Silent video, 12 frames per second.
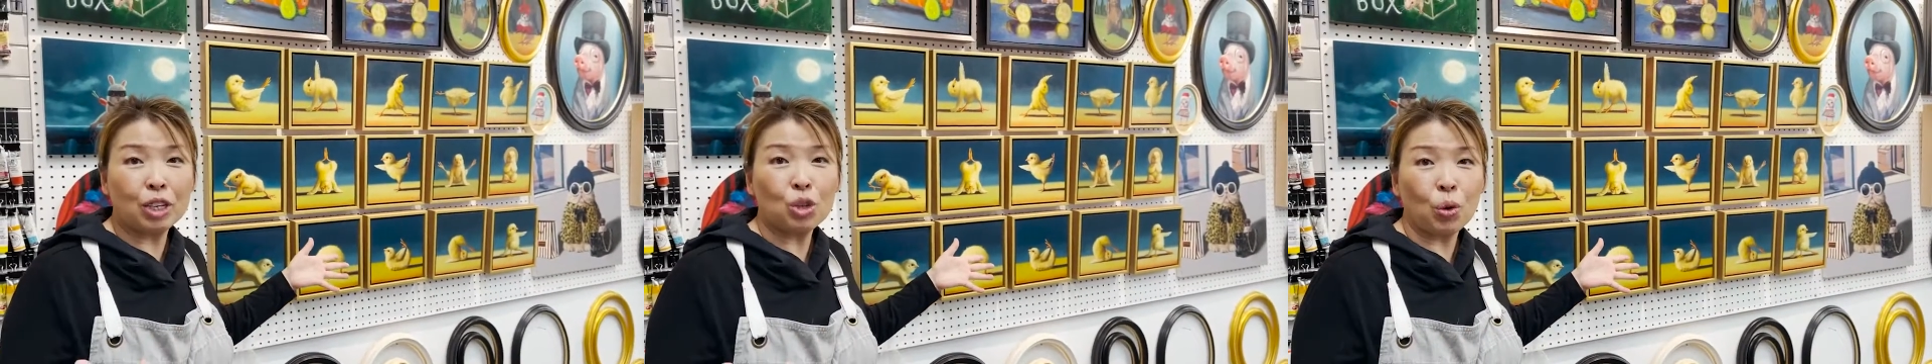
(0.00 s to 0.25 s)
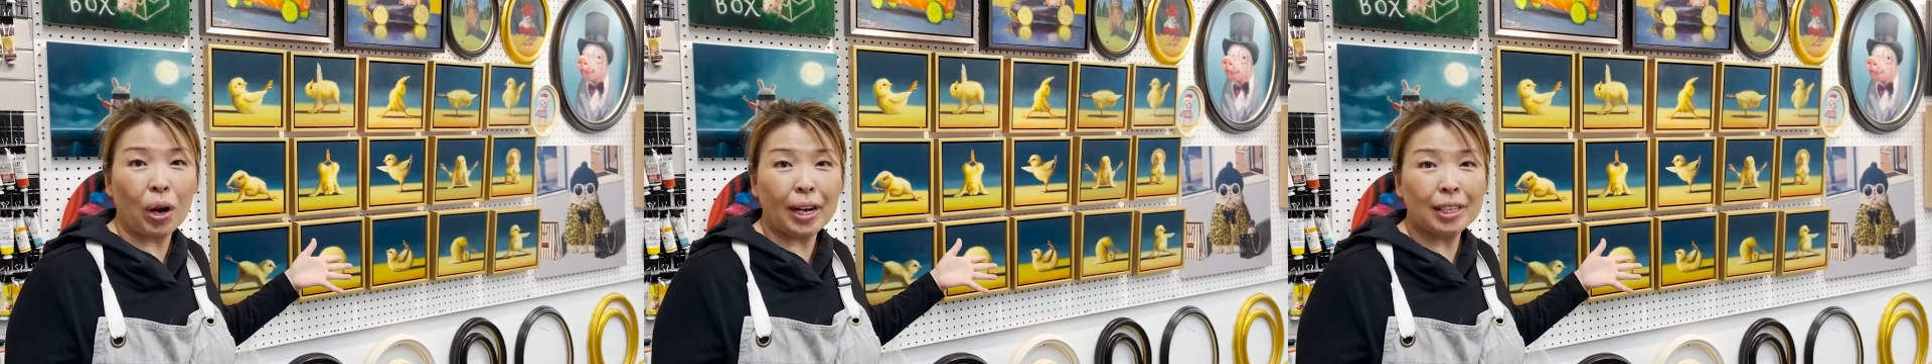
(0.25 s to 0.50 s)

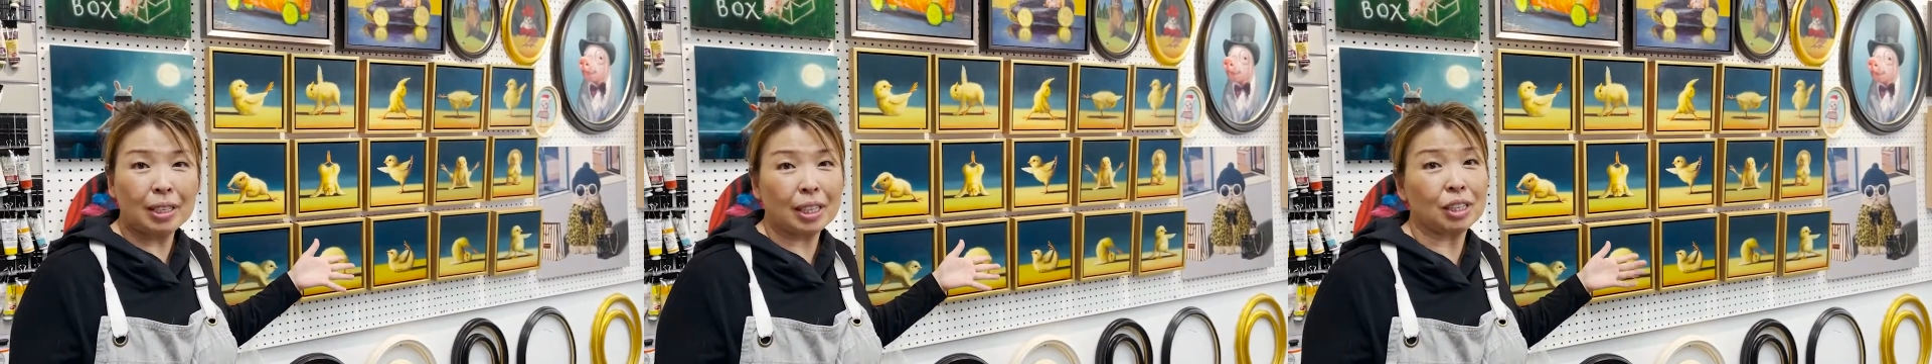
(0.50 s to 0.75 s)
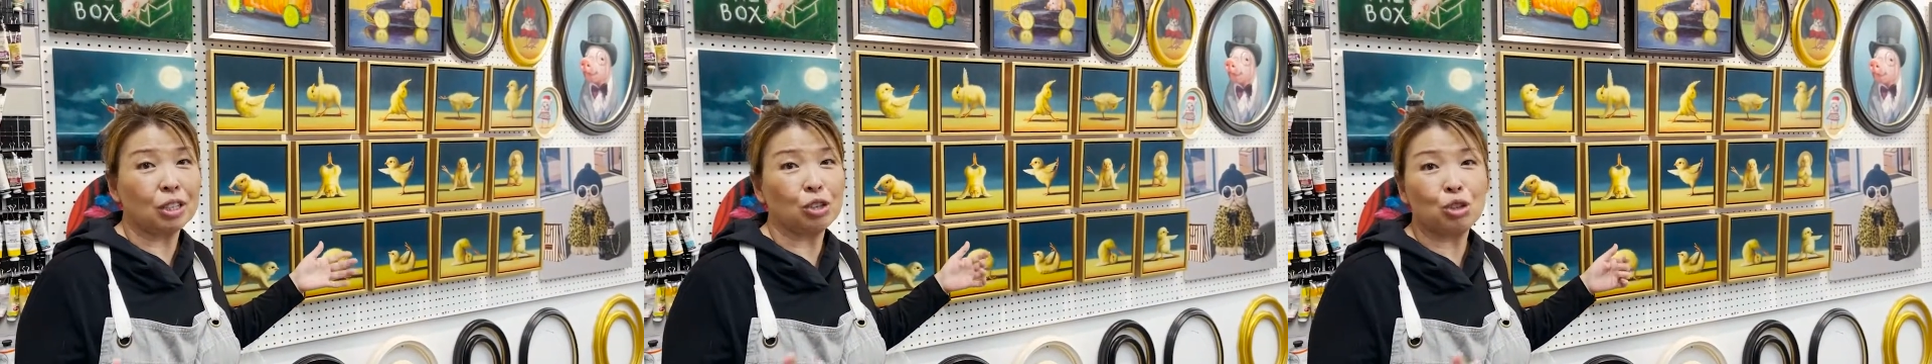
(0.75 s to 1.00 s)
twice
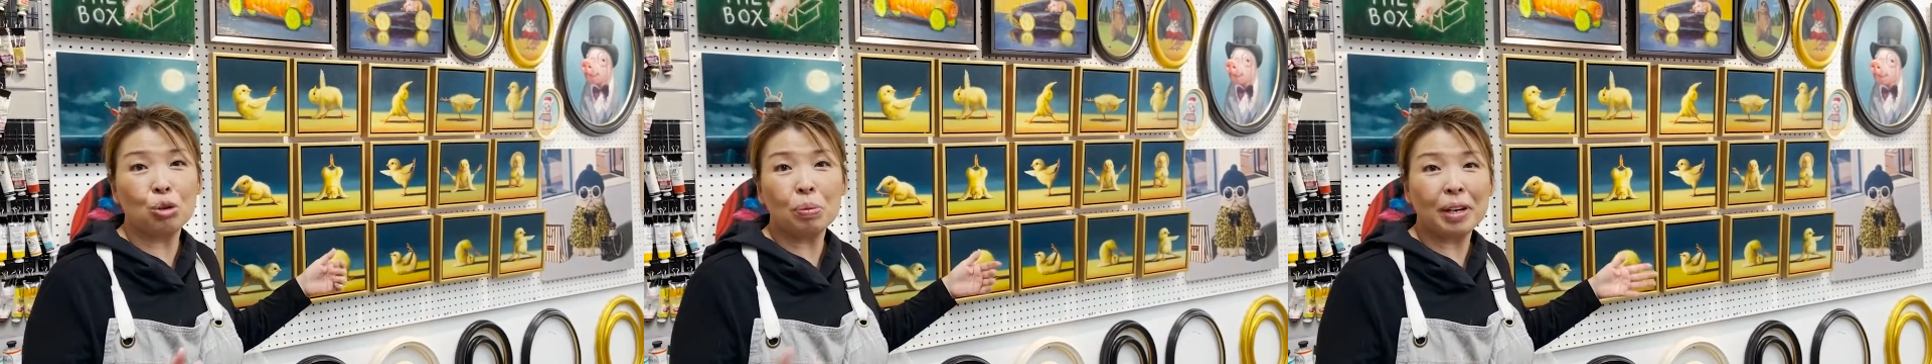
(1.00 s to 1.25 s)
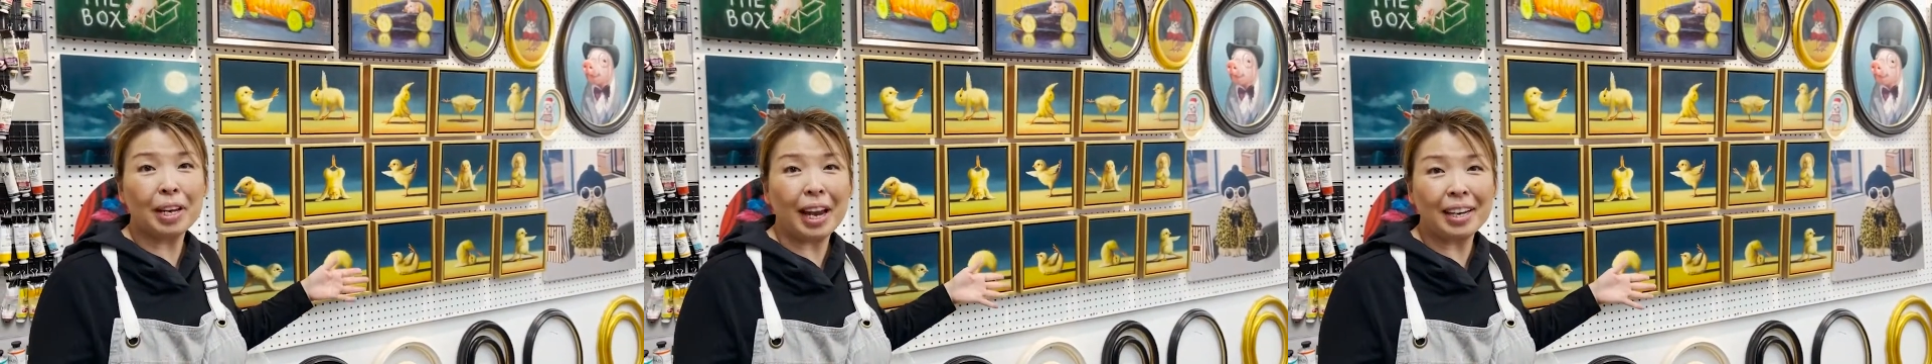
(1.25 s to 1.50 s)
because there's too
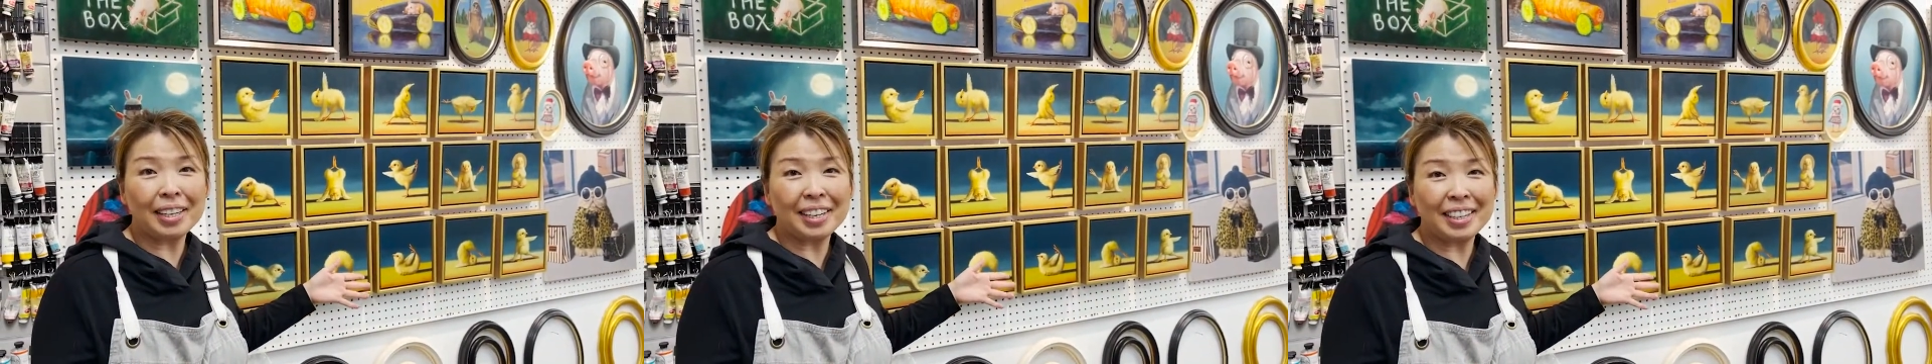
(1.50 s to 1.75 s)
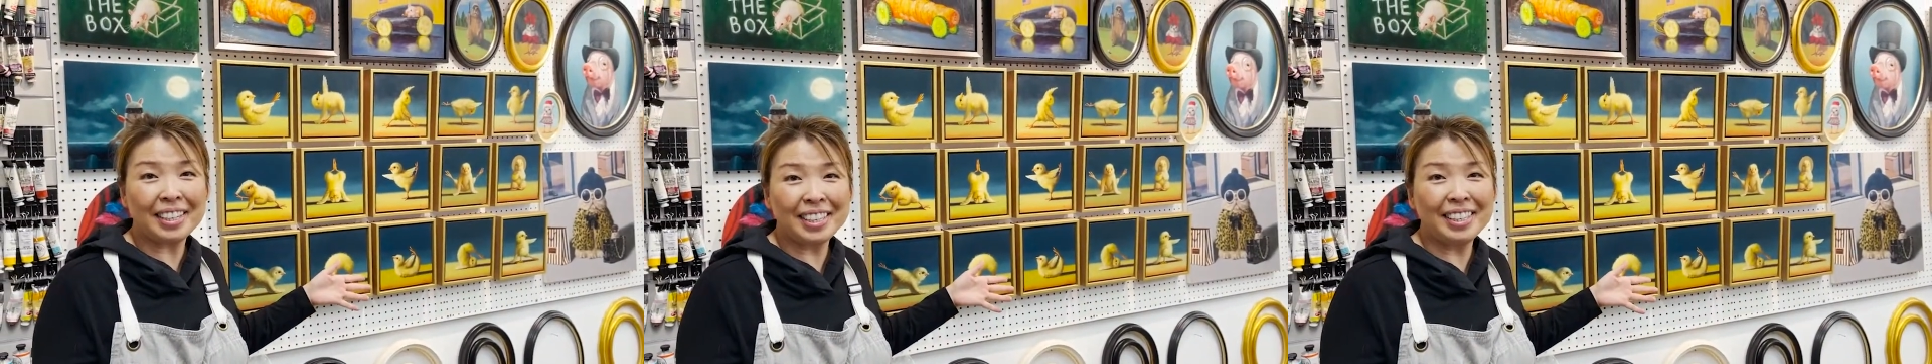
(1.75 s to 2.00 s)
many
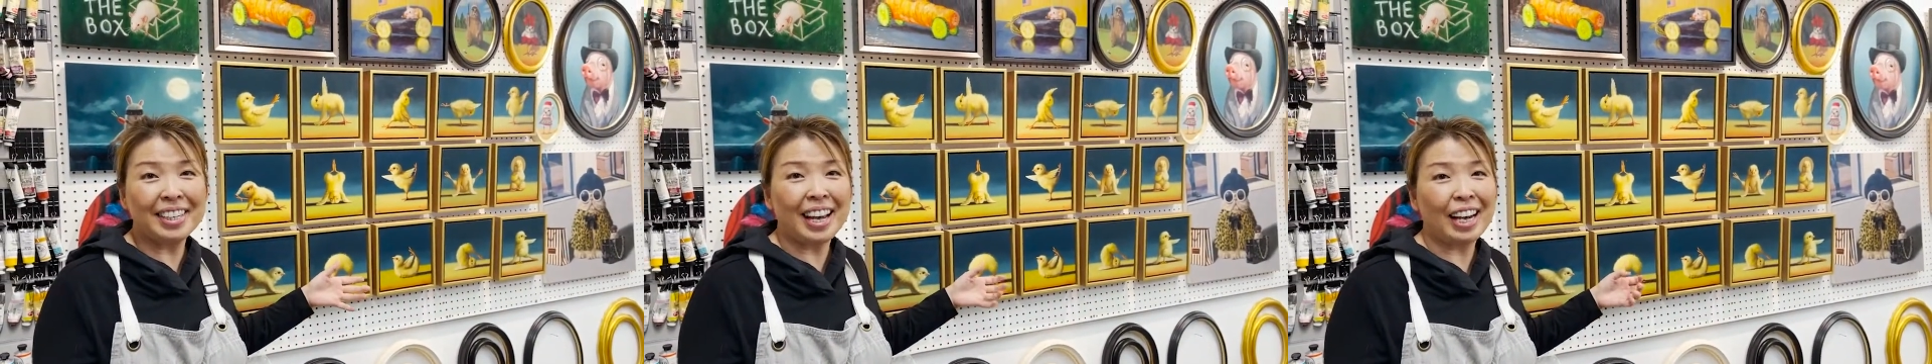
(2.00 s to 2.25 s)
ideas.